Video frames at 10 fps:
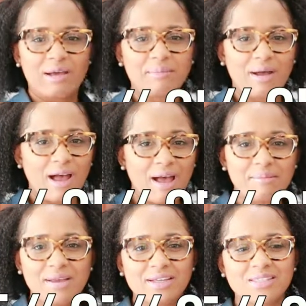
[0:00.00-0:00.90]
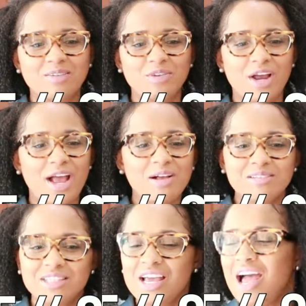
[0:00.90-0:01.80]
up a hot mess of your
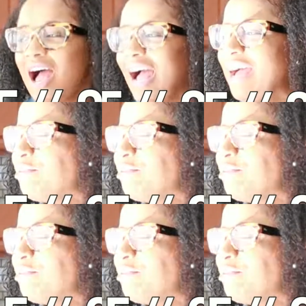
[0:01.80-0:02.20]
house. I